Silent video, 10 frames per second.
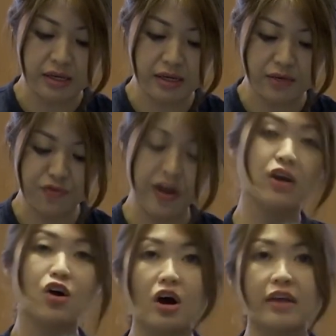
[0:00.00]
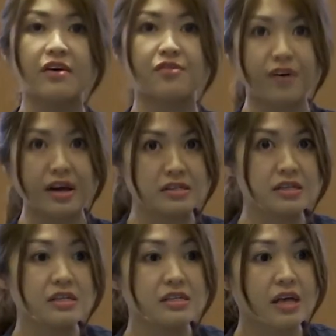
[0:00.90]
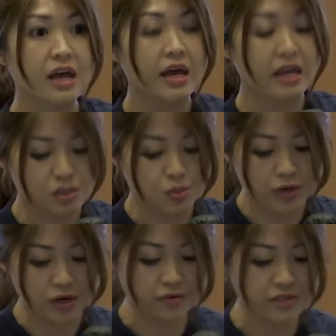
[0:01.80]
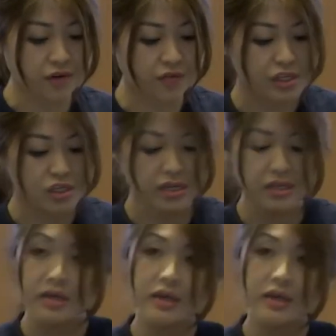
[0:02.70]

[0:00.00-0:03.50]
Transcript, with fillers: in fact, God advances his work of salvation